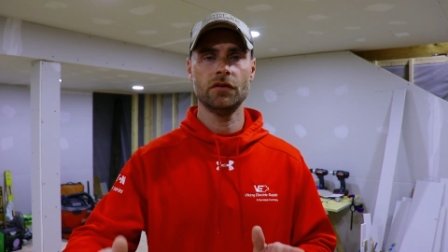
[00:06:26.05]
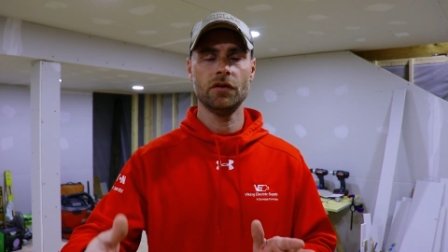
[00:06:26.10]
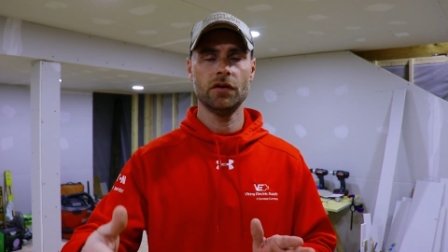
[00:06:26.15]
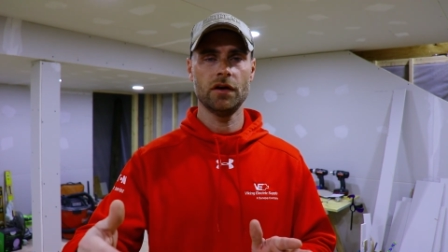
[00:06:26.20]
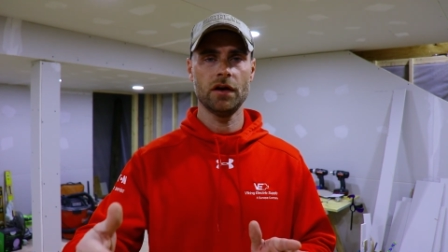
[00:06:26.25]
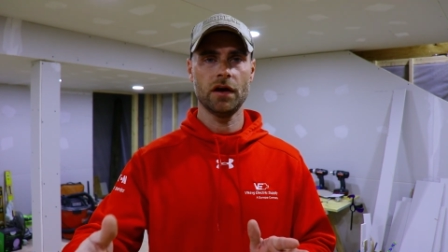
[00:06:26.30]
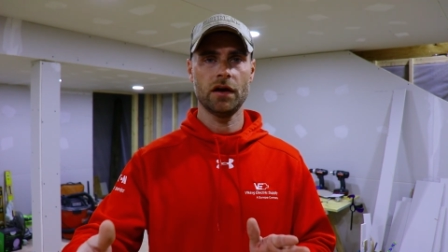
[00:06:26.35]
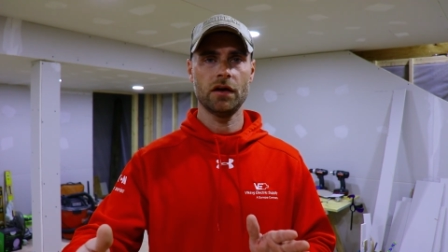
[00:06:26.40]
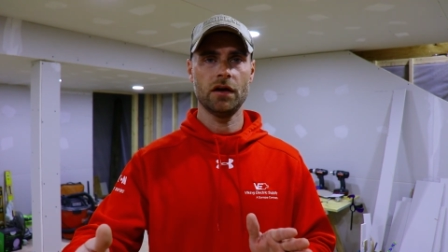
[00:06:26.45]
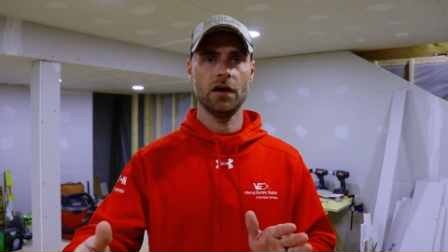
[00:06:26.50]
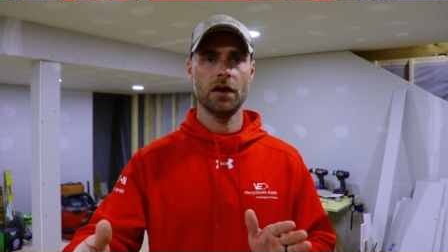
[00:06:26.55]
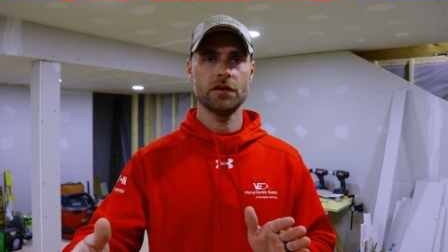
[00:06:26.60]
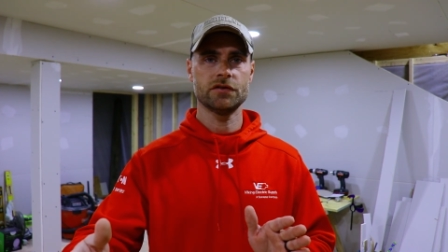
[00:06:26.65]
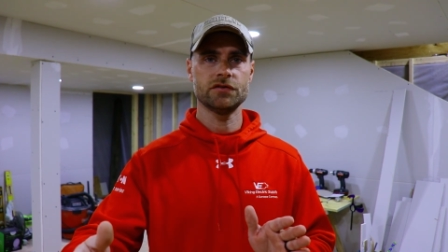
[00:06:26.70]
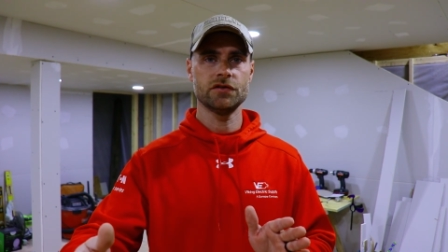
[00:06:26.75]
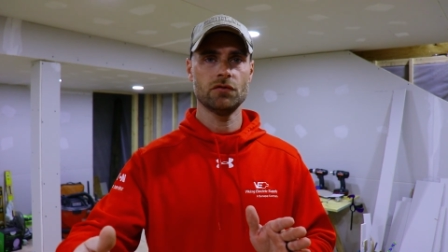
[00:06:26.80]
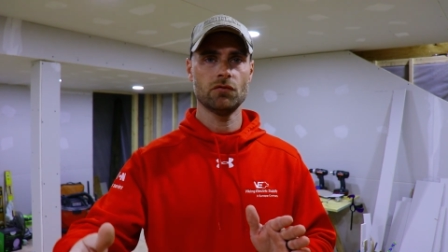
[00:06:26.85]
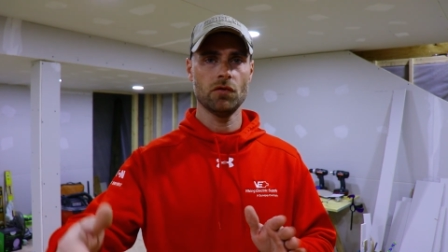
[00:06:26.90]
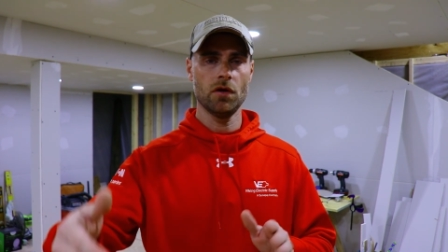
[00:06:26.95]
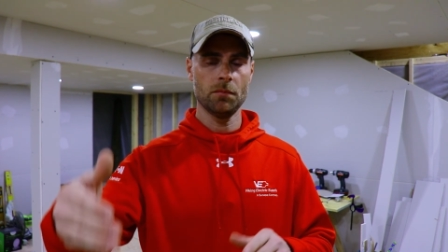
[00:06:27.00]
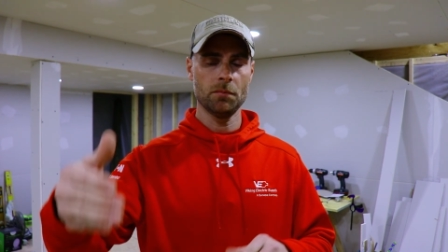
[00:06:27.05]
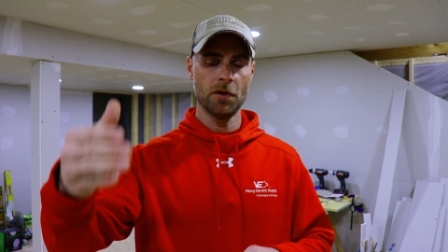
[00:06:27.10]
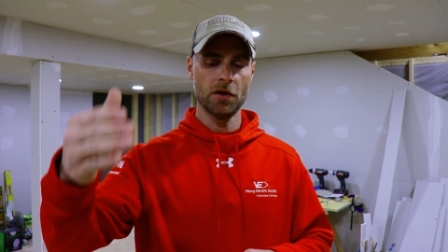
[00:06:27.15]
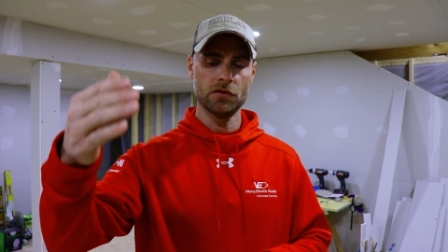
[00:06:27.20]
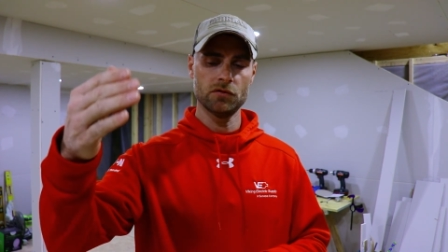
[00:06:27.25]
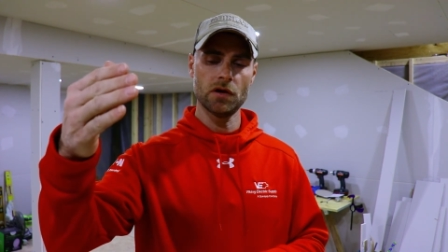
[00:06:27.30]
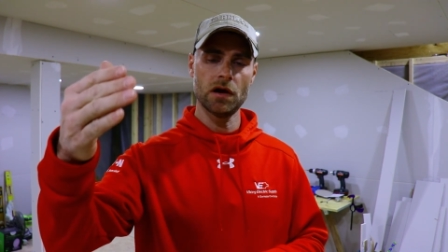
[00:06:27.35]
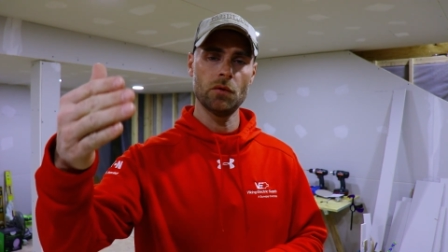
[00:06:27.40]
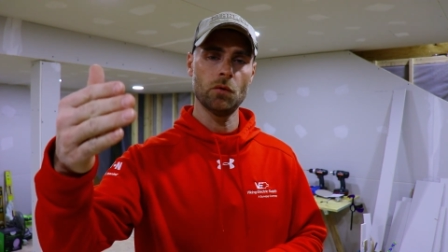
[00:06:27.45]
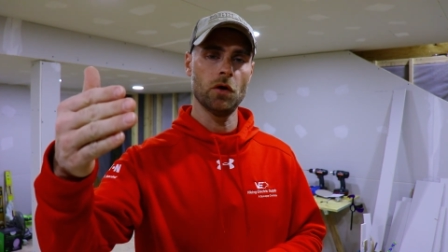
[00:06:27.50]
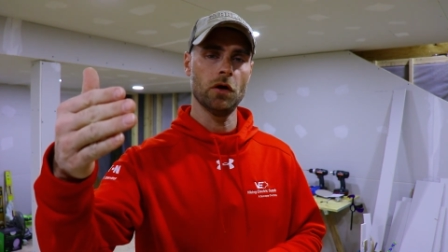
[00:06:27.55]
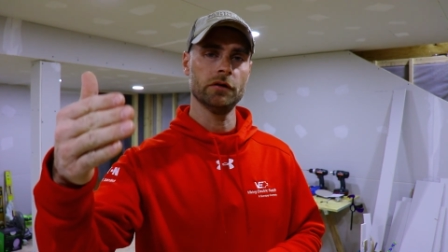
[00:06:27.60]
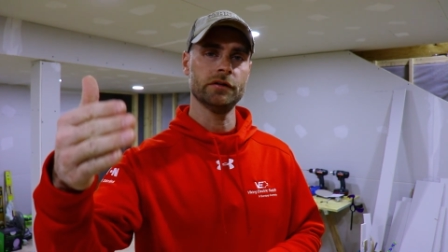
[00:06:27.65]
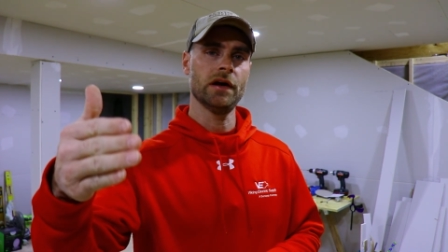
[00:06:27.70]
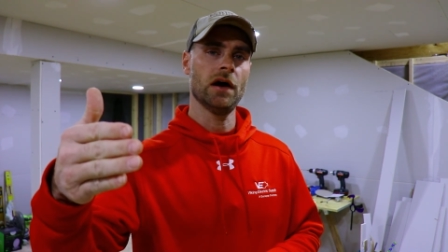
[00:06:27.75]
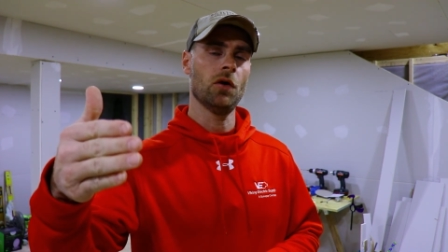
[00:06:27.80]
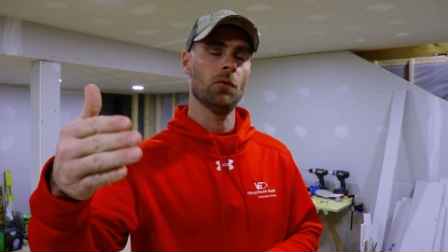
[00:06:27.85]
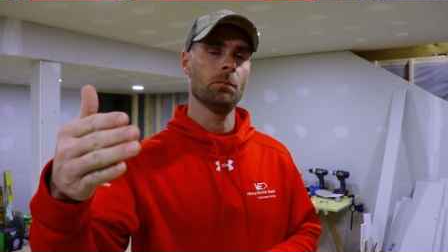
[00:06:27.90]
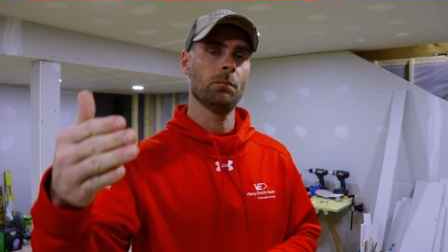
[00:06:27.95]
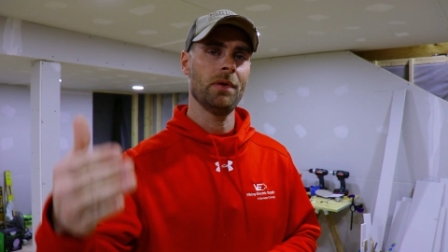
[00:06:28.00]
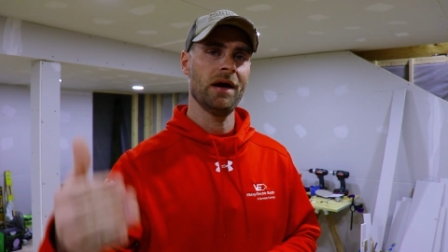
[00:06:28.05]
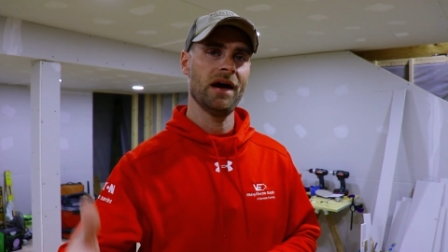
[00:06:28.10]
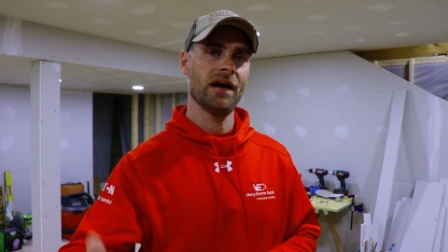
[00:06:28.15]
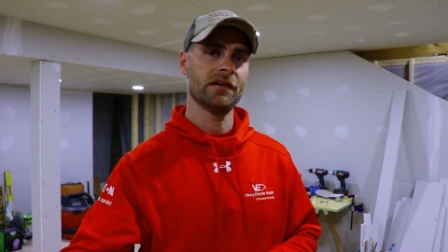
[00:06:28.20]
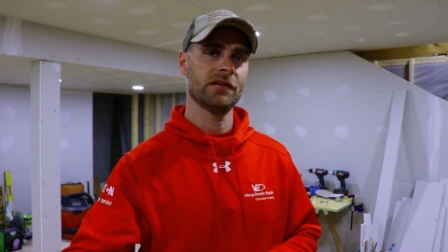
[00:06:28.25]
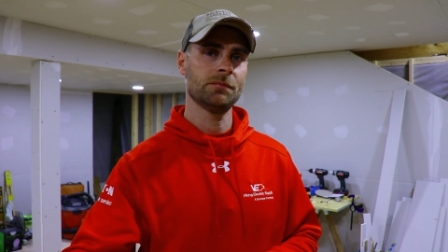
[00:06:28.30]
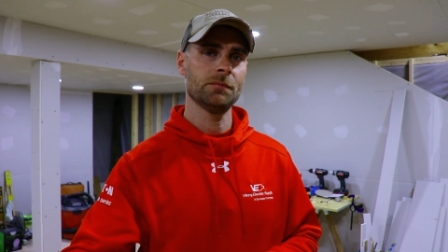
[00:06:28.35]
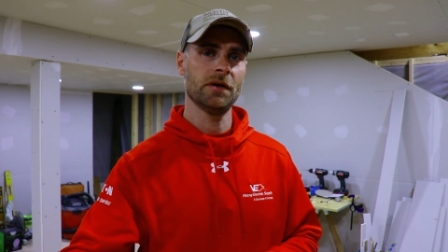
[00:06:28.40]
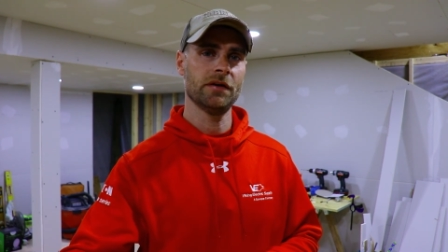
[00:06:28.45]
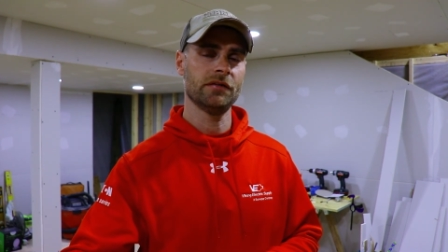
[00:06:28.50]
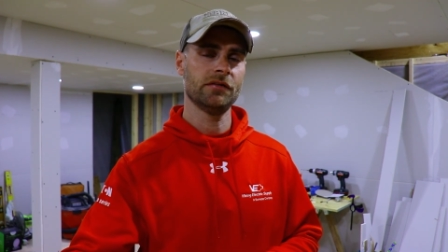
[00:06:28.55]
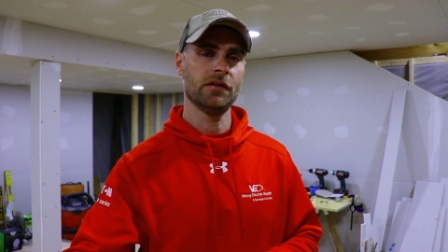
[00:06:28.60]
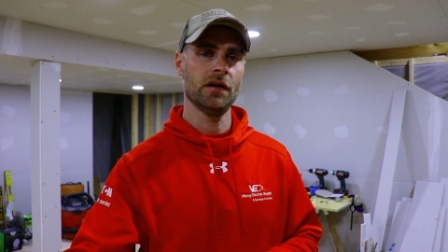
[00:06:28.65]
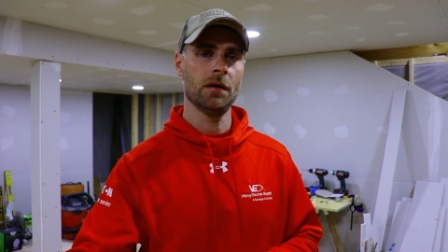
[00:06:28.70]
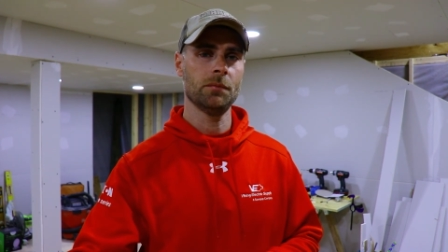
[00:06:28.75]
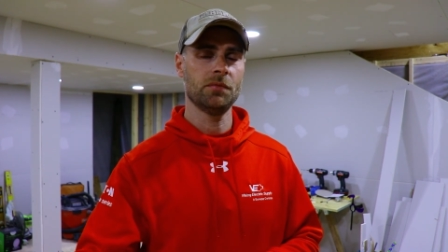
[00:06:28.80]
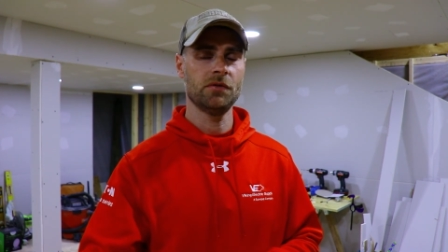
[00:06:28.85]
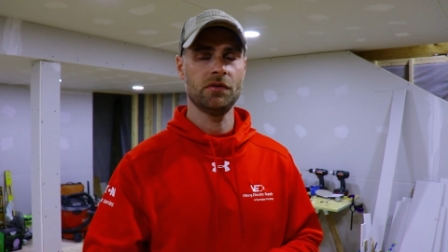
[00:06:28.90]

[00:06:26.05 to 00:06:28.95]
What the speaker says: that I can actually run my drywall down past my steps